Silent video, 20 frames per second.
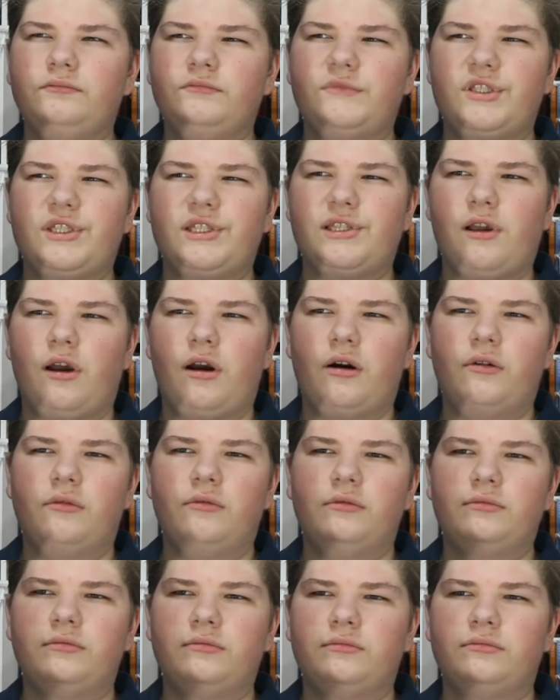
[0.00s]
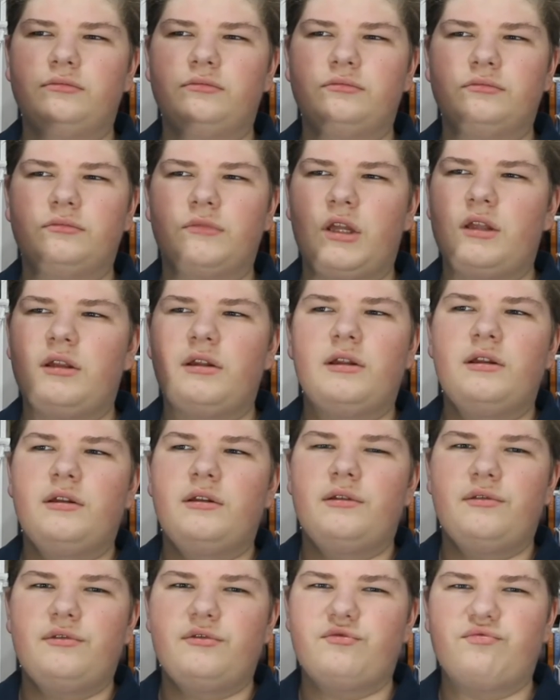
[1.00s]
So,
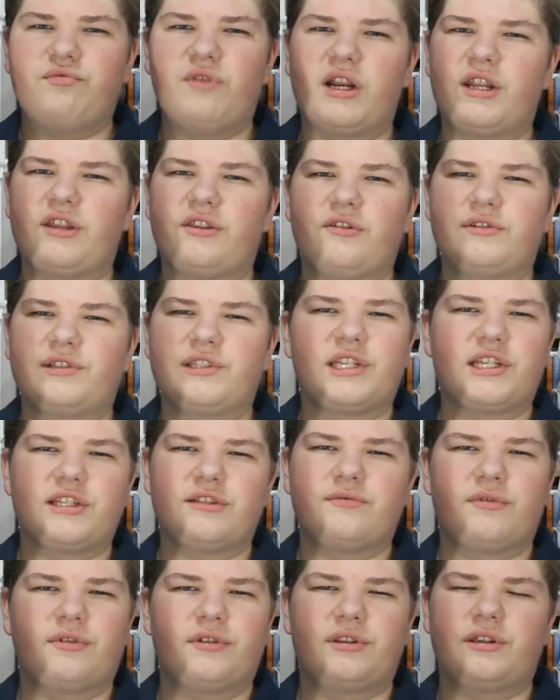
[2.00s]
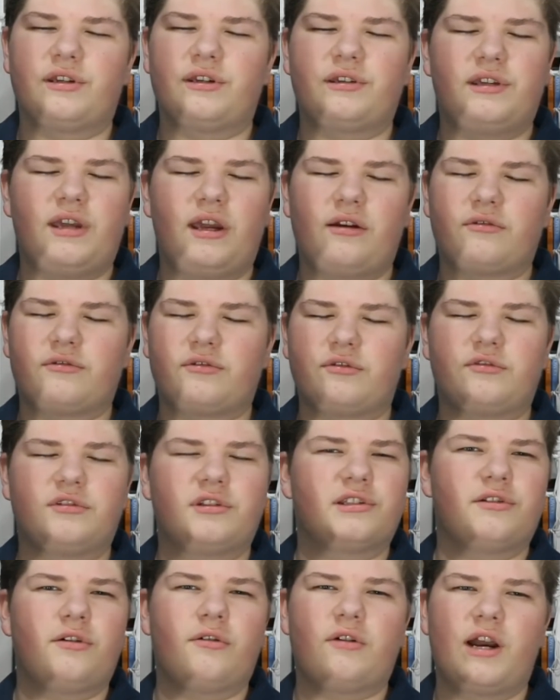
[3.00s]
one of those things where the character
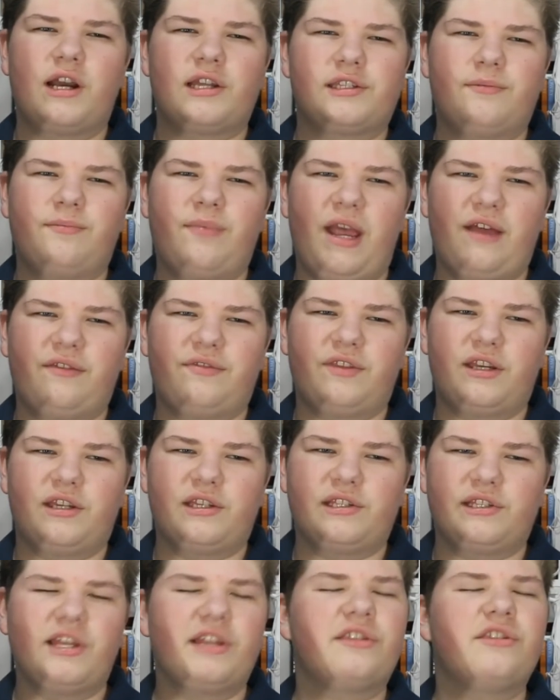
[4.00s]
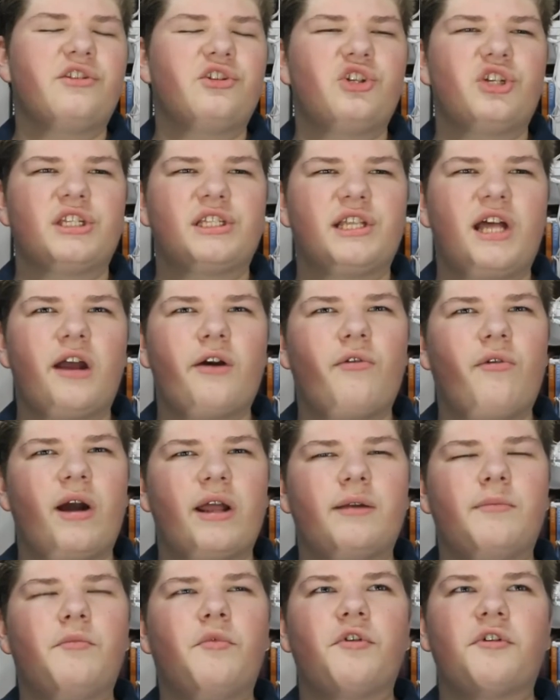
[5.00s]
does all kinds of bad things, and she's not quite
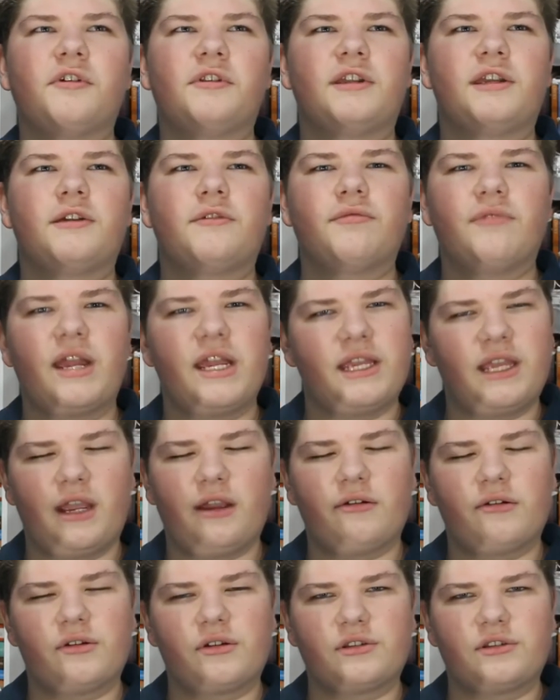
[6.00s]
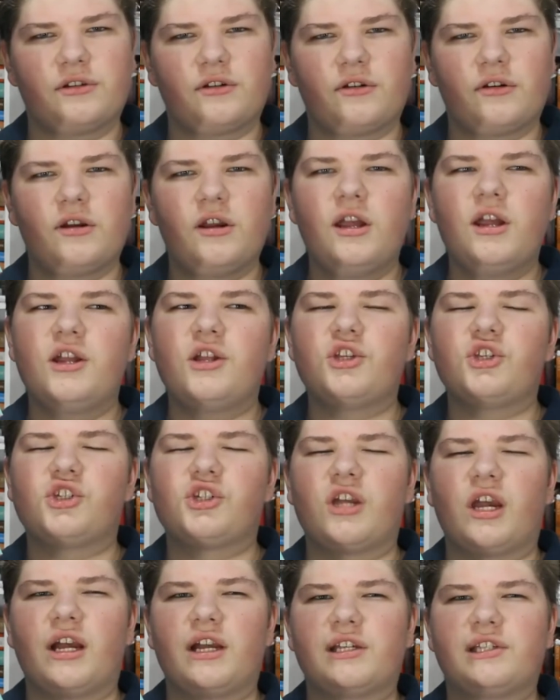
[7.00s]
a morally gray character,
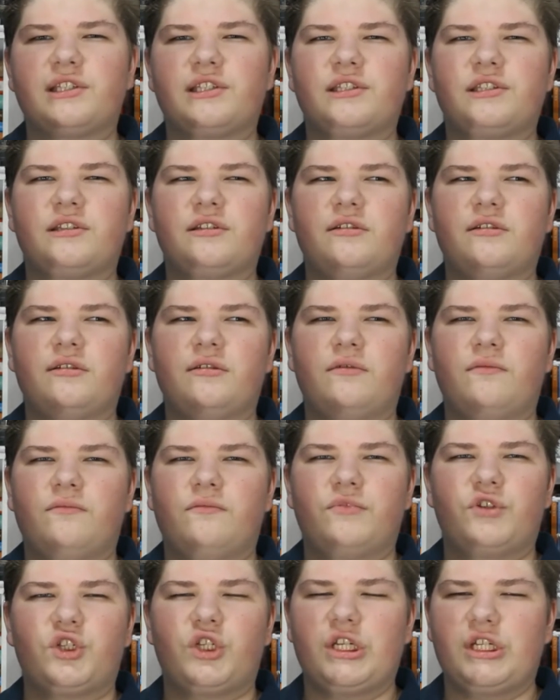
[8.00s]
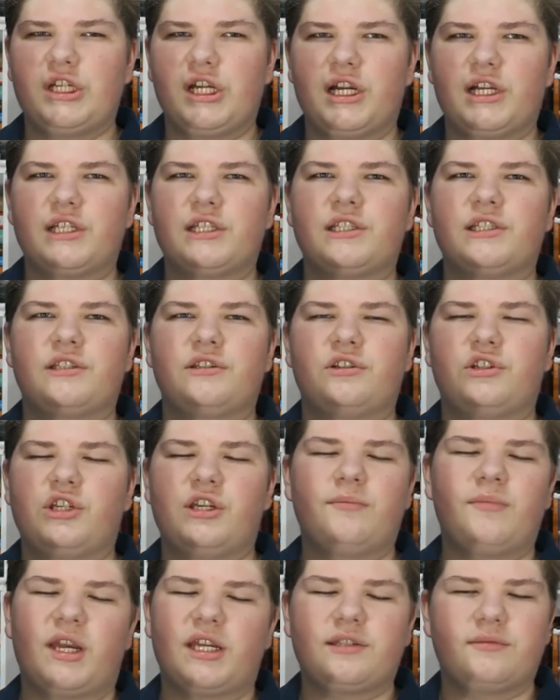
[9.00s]
just she
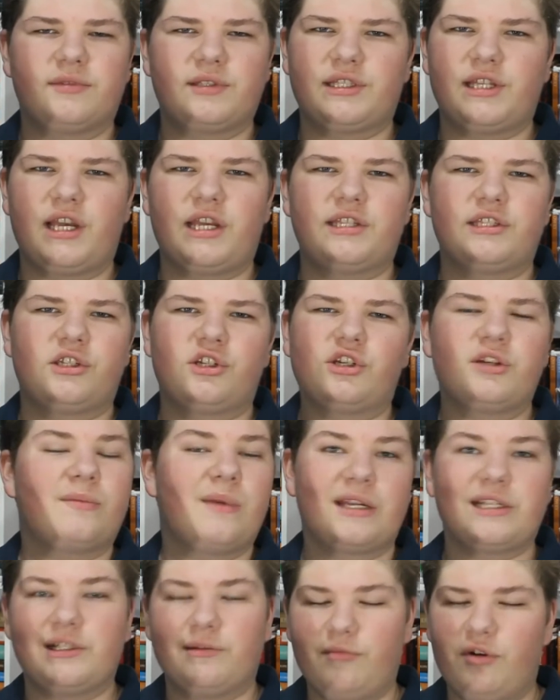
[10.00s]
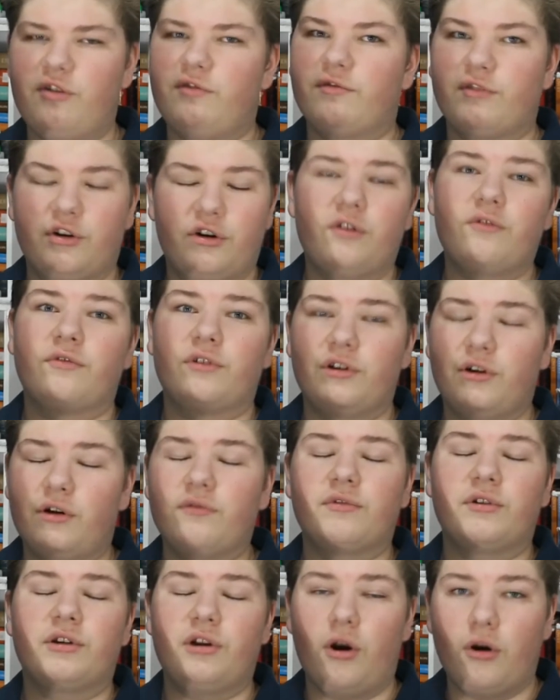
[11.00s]
makes mistakes, and she makes them over and over and
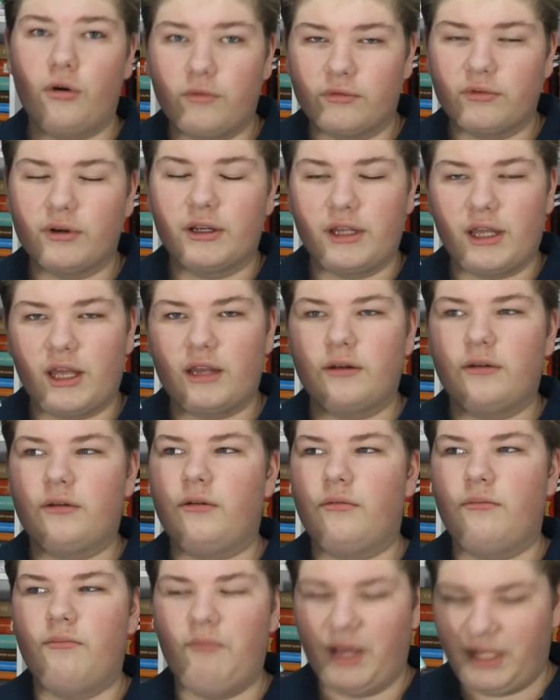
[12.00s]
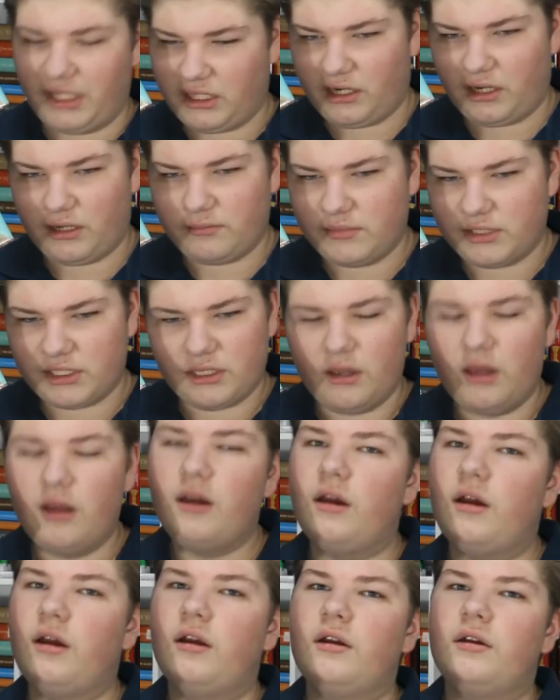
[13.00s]
over and over again, many times,
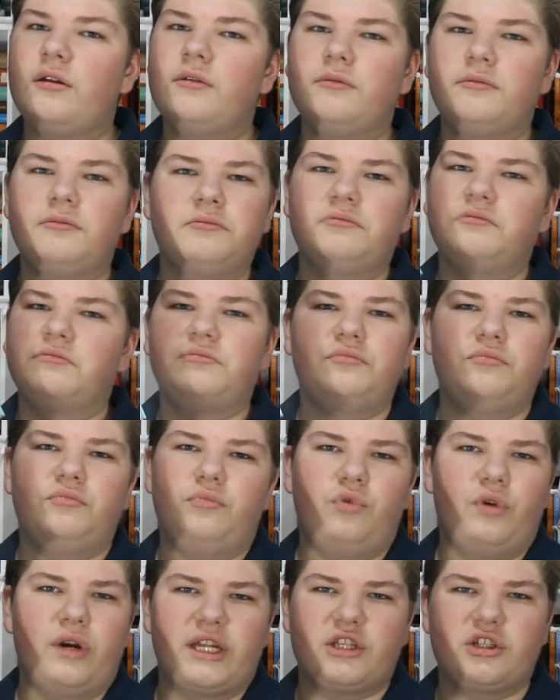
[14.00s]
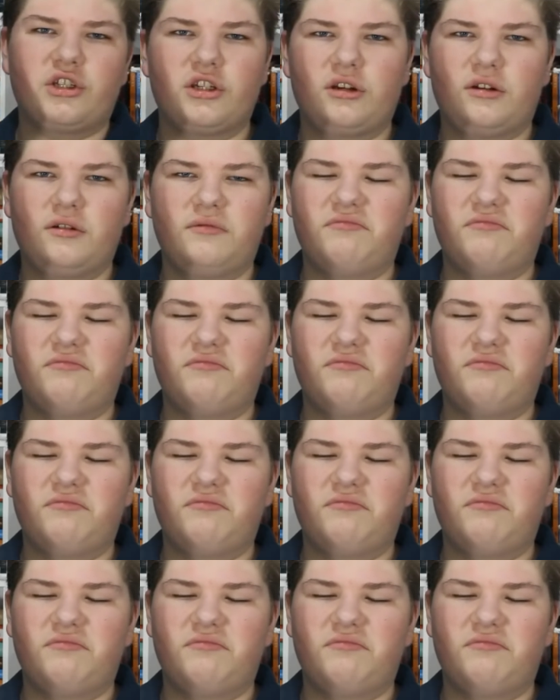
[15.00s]
which